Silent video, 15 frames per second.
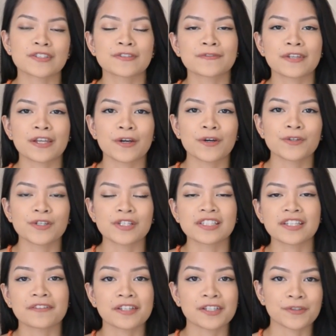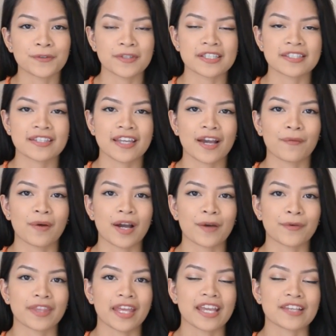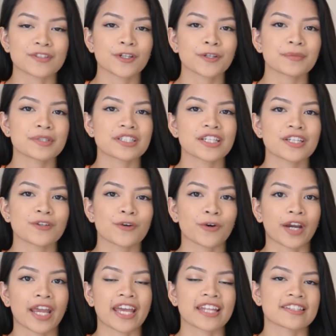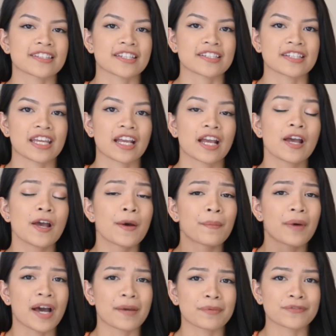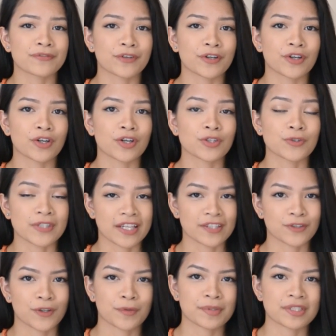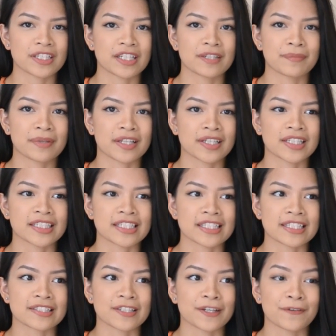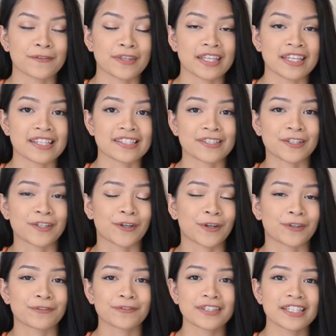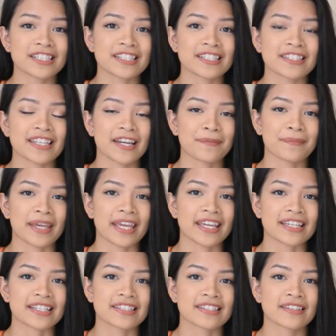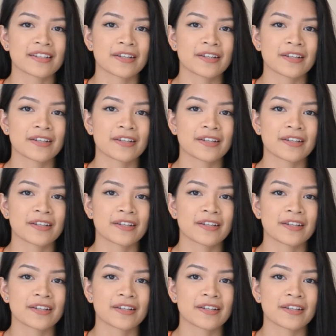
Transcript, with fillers: This video, you can definitely do this D I Y with a sewing machine or hand stitching, but I prefer using sewing machine because of the secured finishes that it makes.